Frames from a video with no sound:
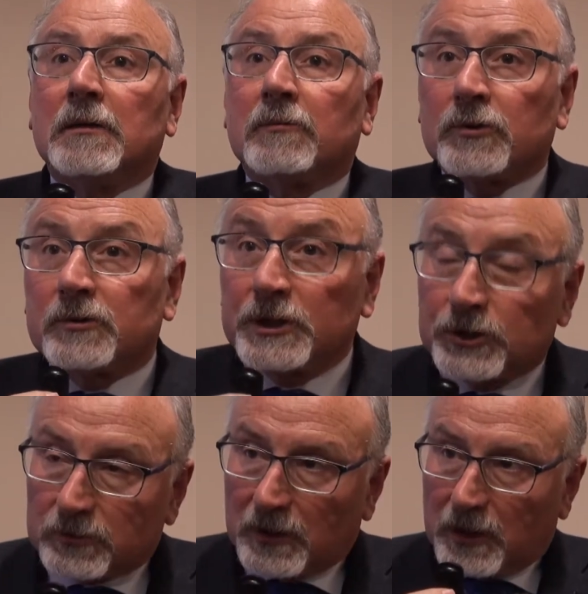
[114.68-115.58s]

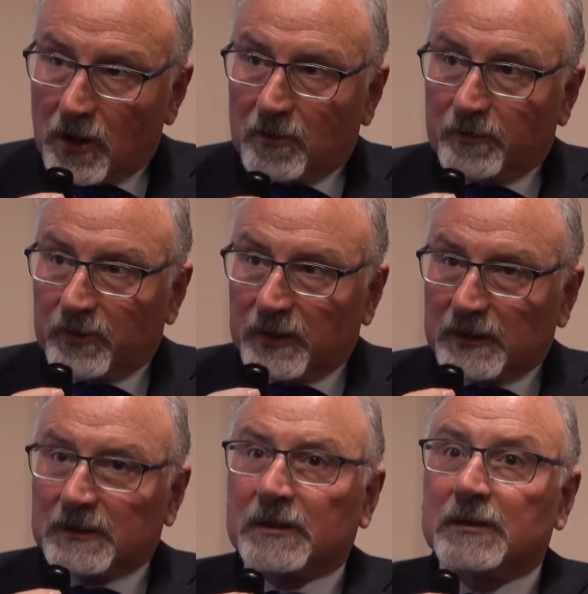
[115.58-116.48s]
rotational
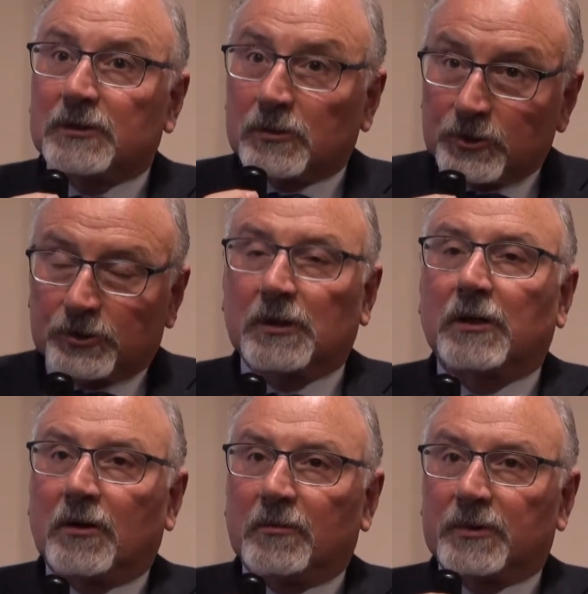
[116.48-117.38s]
component, the torsional
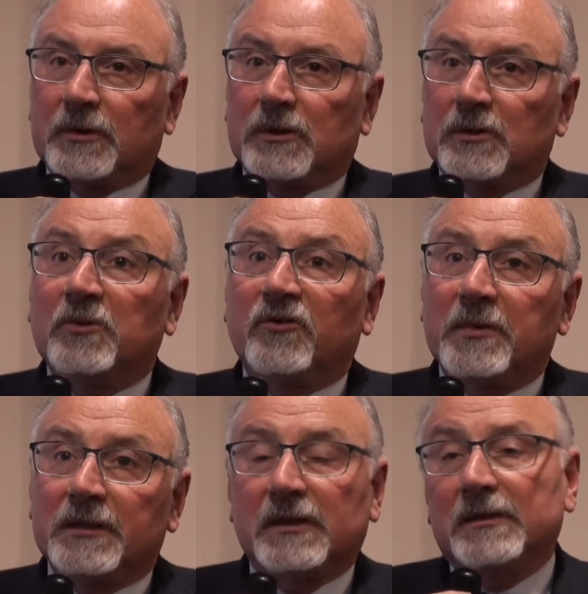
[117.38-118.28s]
component of the
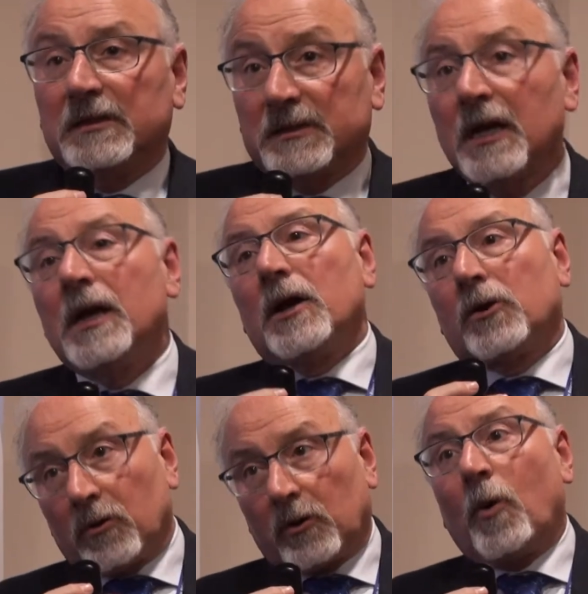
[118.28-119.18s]
movement that is
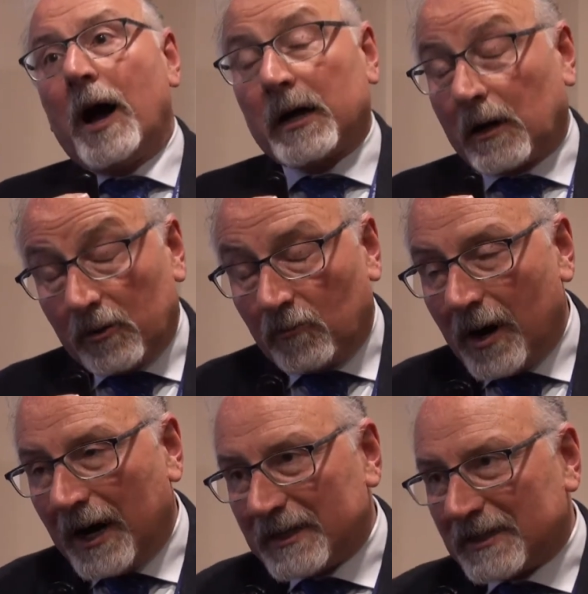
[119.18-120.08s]

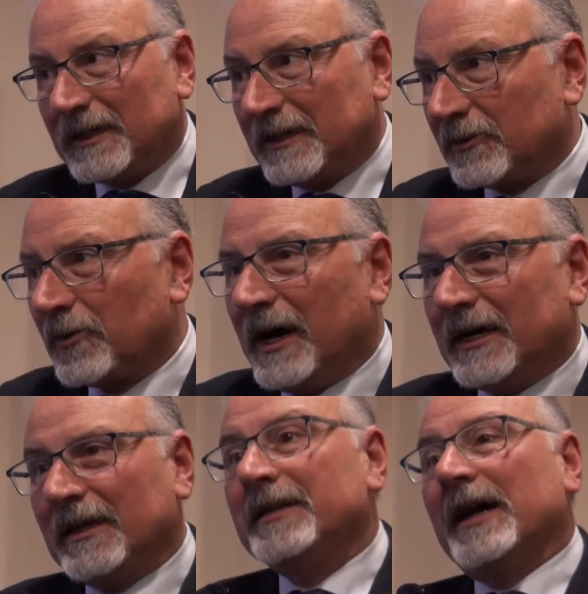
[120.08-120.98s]
clockwise in the
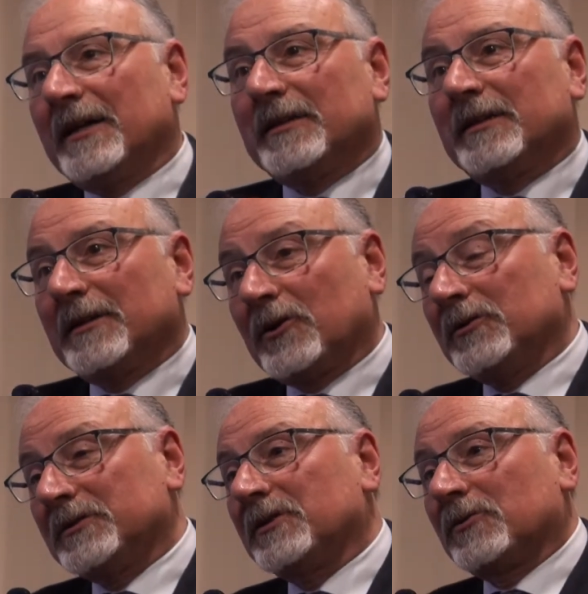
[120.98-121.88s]
right and
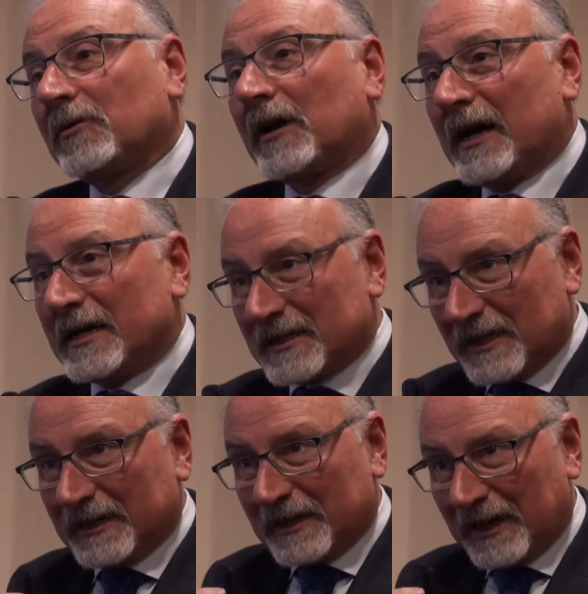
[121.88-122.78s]
counterclockwise in the